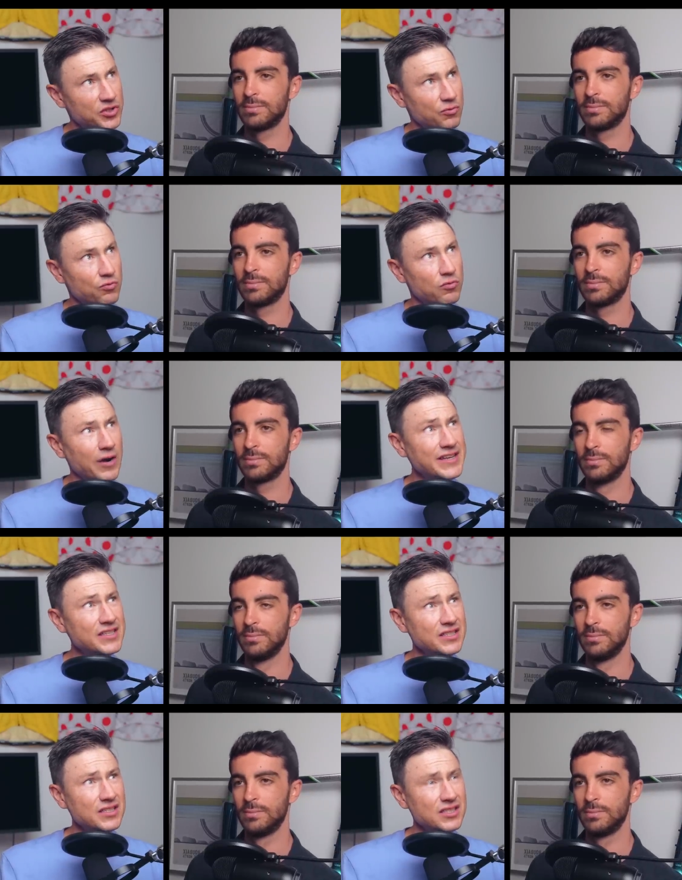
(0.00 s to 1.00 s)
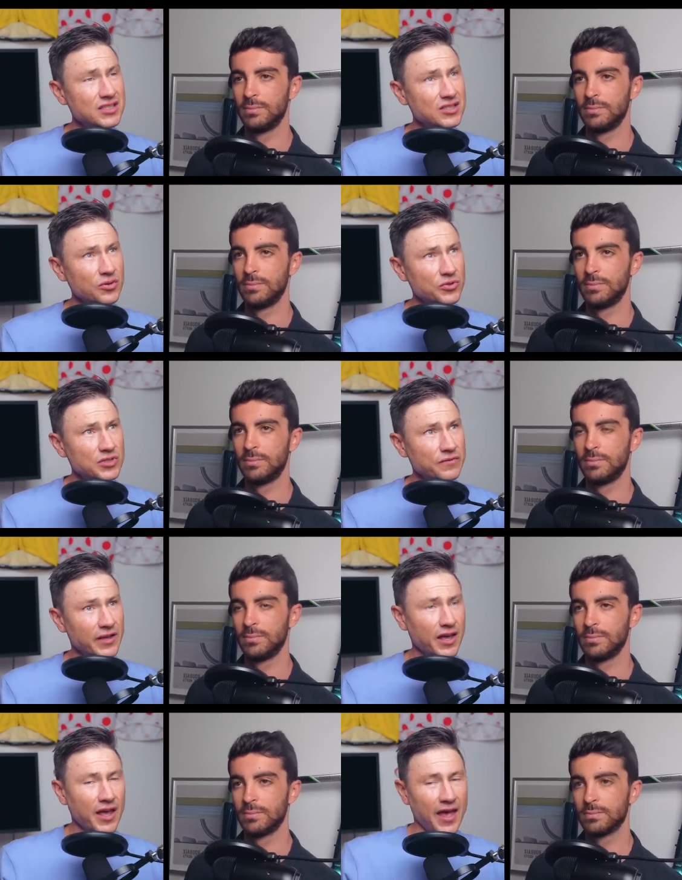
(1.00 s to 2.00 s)
Speaker 1: the races are so
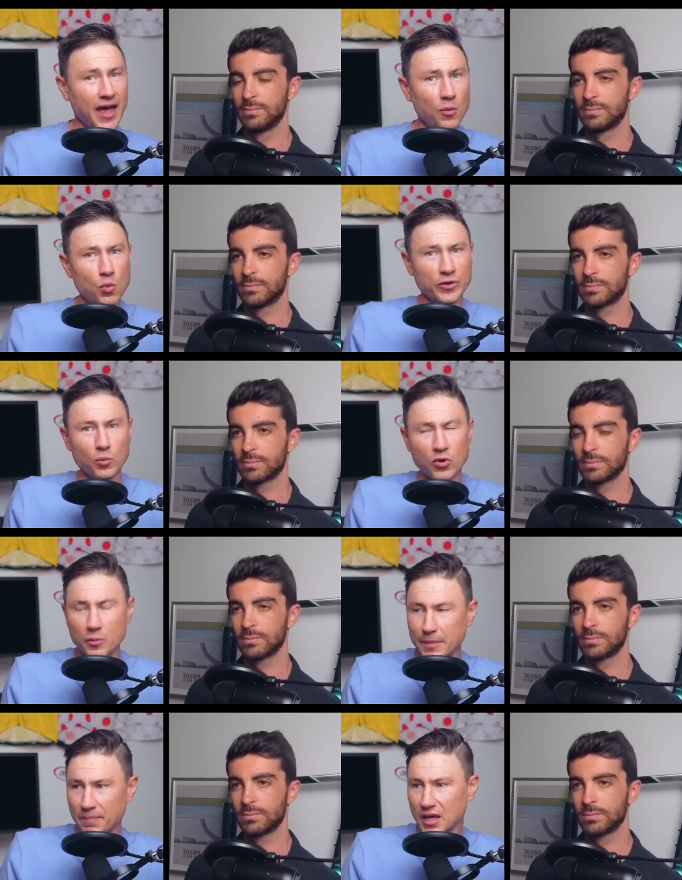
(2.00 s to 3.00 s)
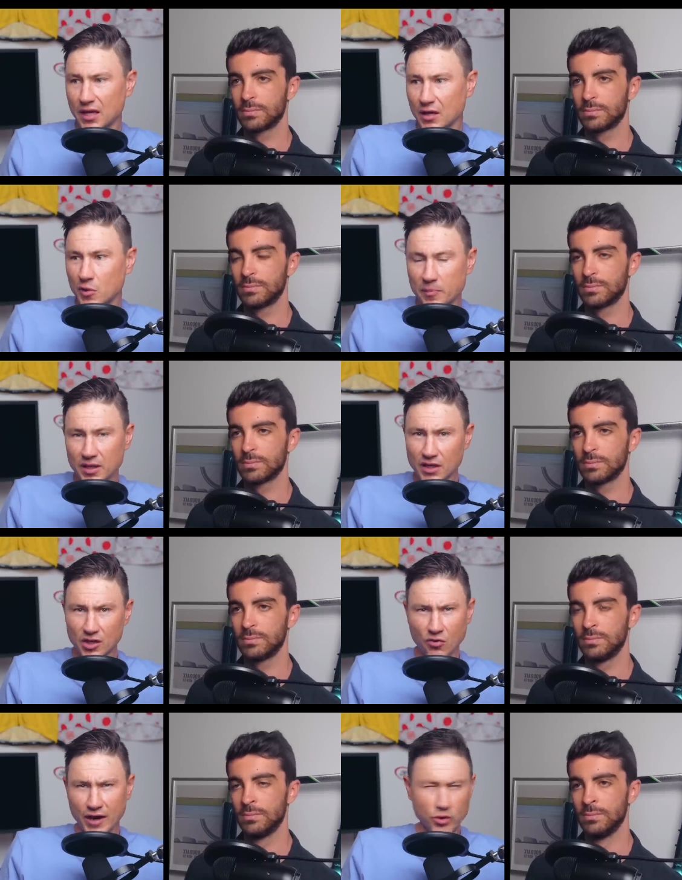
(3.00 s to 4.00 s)
like how, what what are we picking? Are we picking
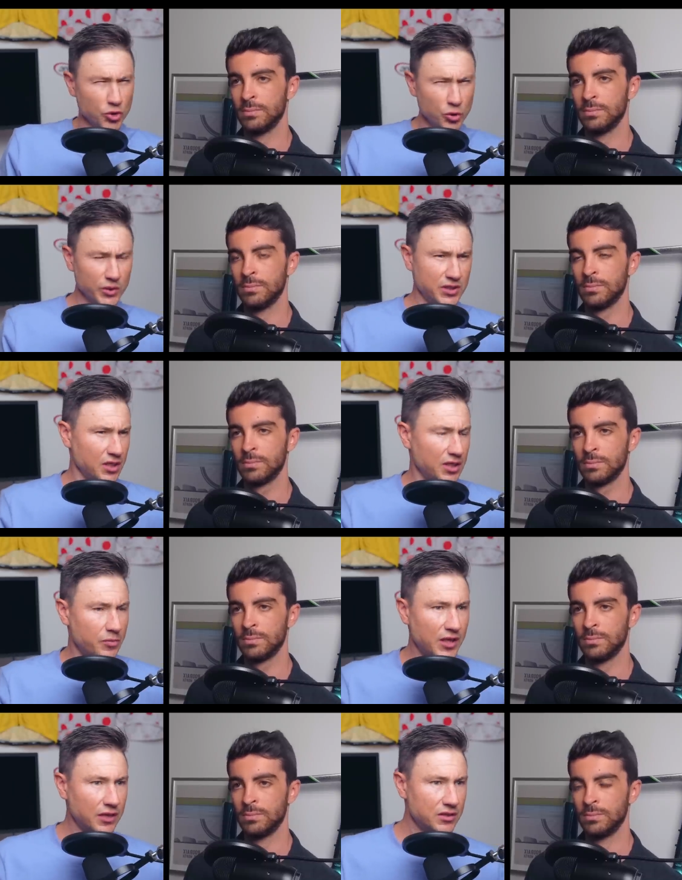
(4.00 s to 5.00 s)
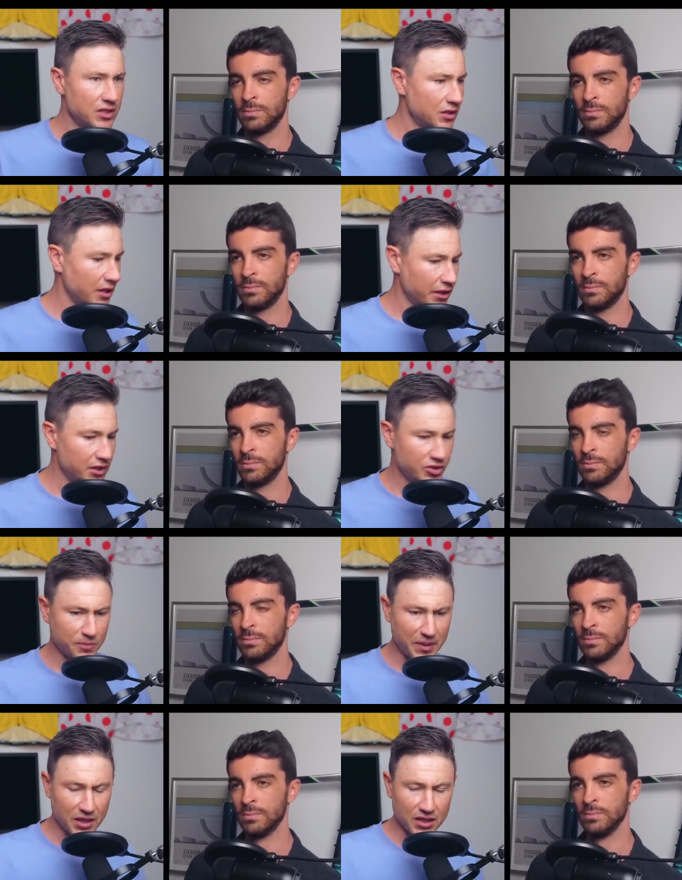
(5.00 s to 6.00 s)
a Grand Tour team? Then do you, are you
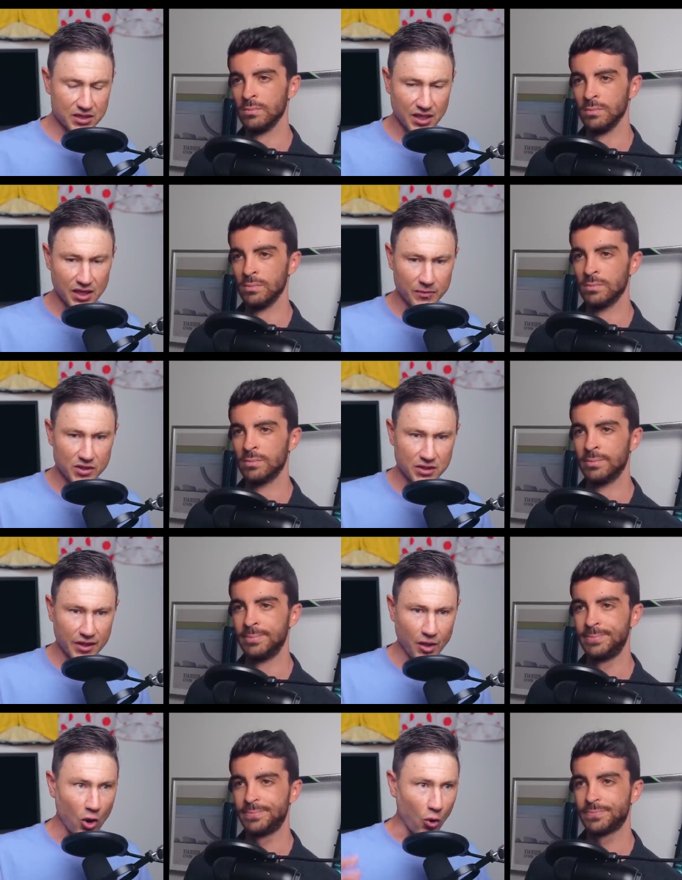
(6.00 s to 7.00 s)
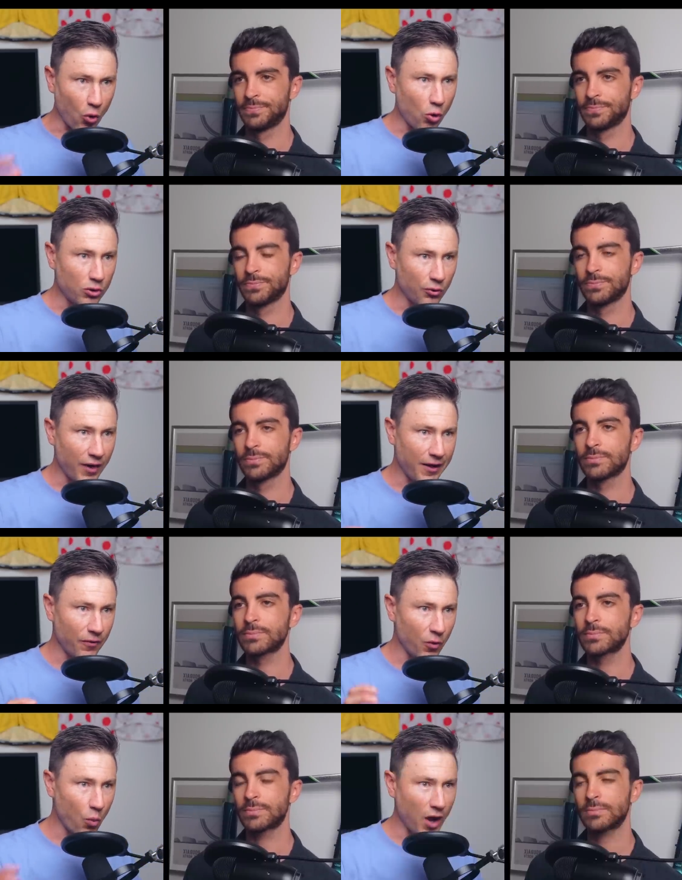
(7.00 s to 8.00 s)
just picking a team that's like all
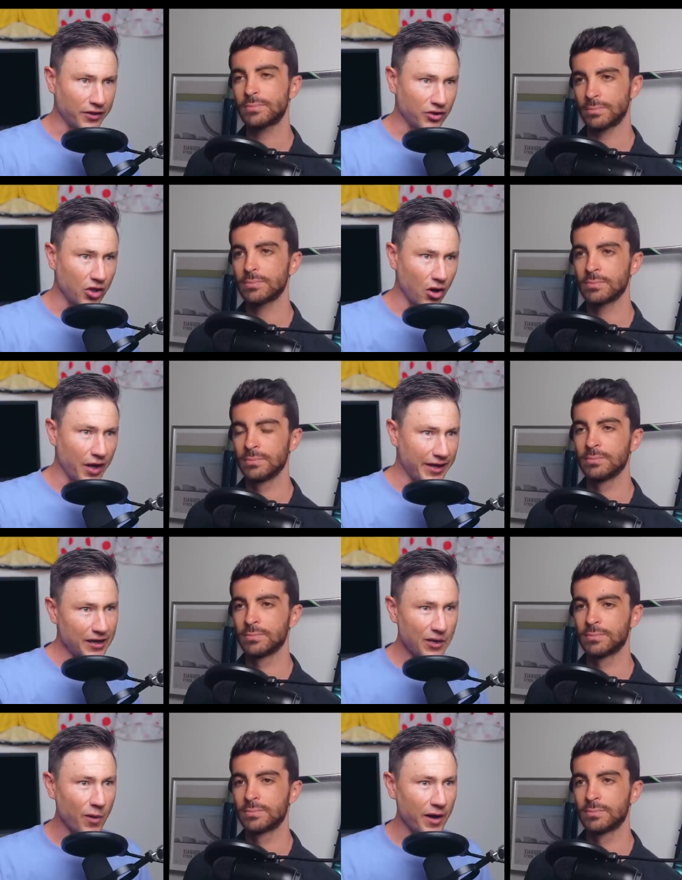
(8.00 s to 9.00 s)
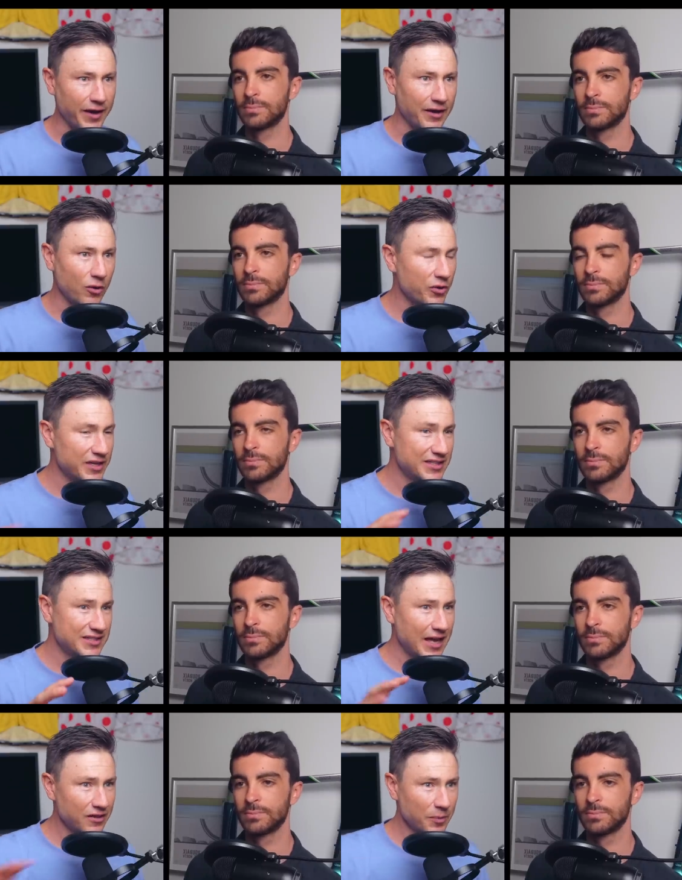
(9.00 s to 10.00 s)
around the one guy anyway? Or
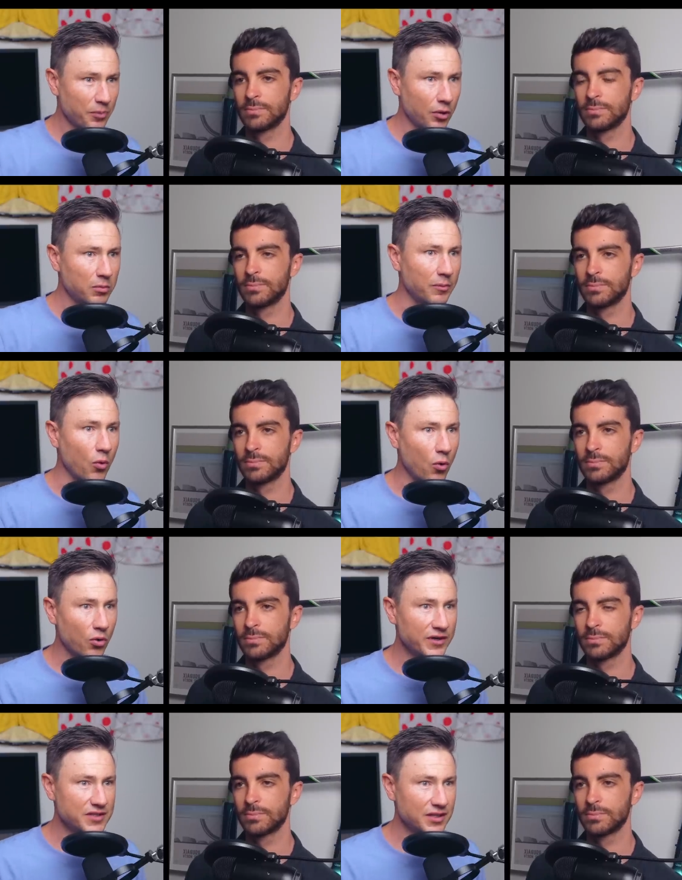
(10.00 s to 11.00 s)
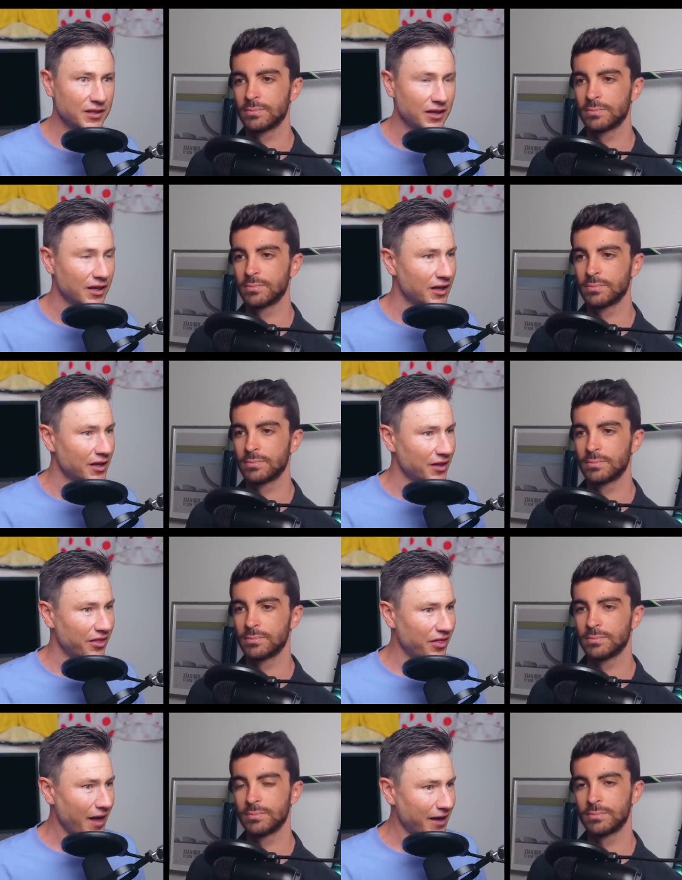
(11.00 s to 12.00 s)
is that the problem? Or is it
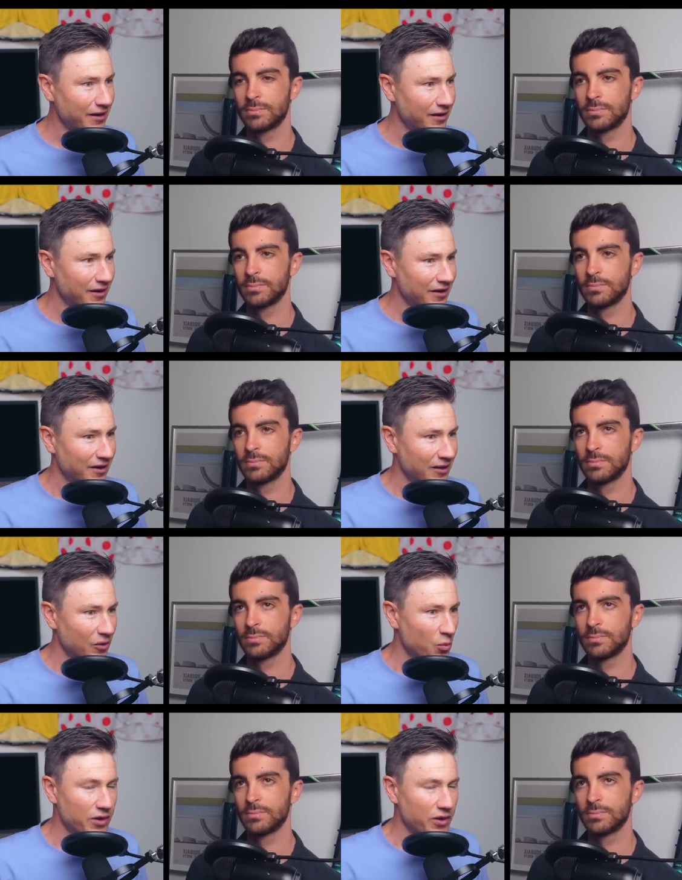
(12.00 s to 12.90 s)
that we're